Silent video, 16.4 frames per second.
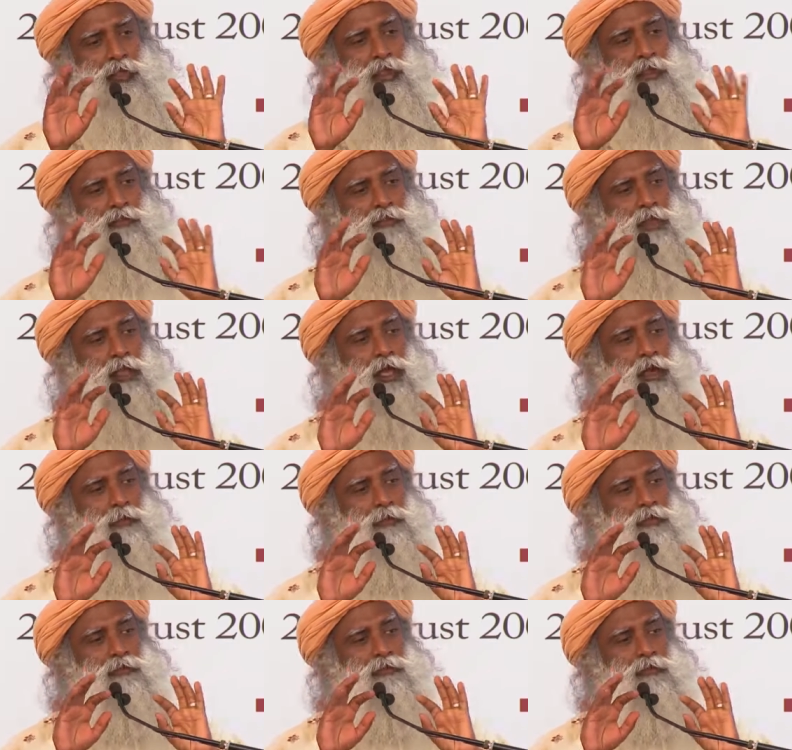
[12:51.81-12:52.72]
If they
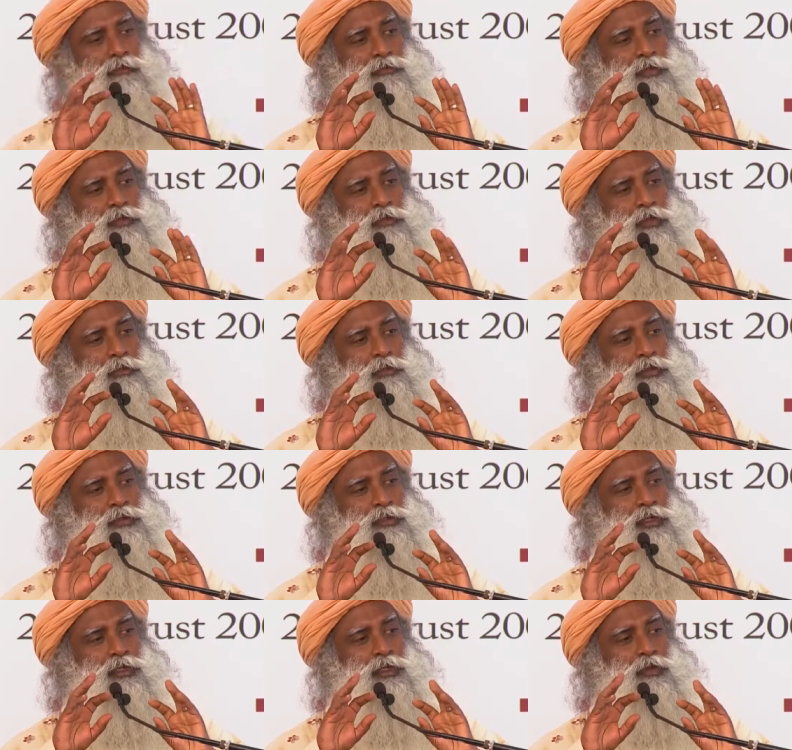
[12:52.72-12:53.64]
happen fifty-one
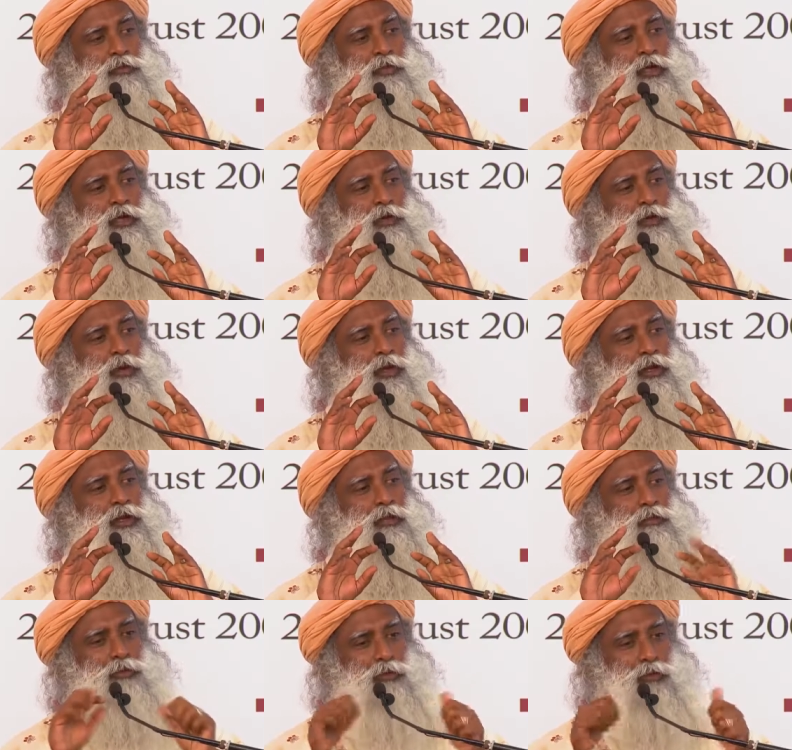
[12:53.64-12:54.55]
percent the way you want
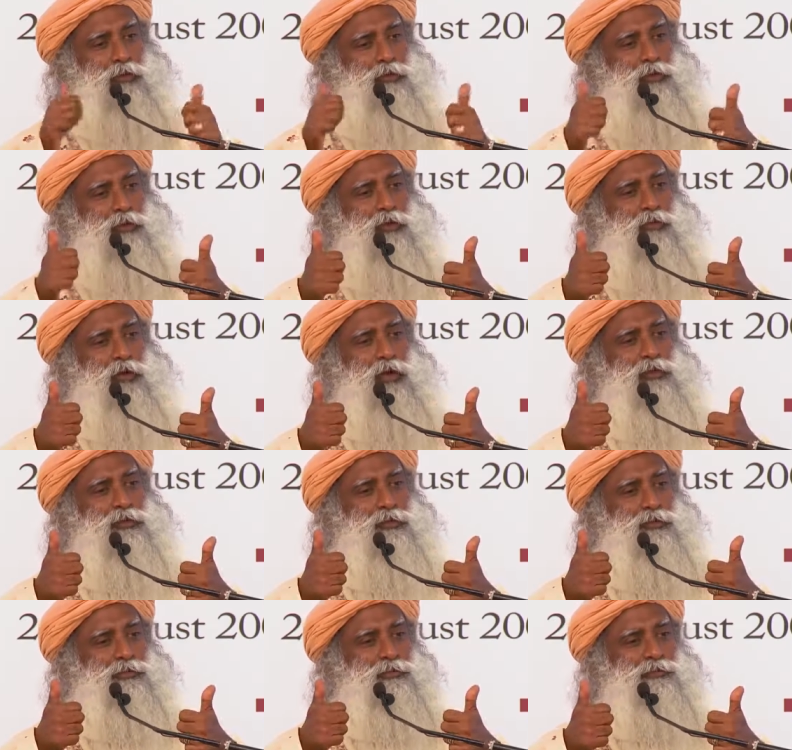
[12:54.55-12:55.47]
them, you are doing
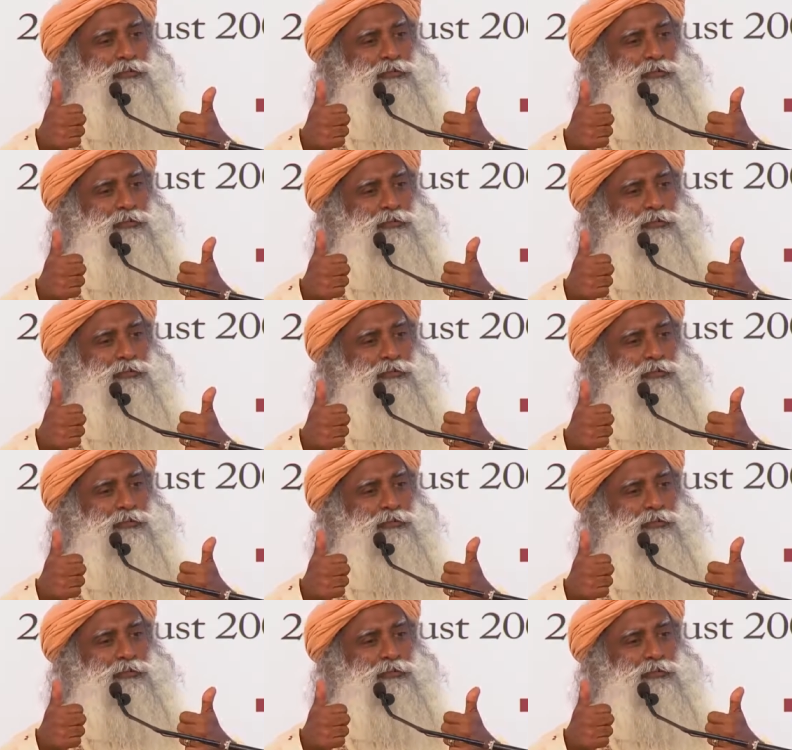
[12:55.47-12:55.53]
great.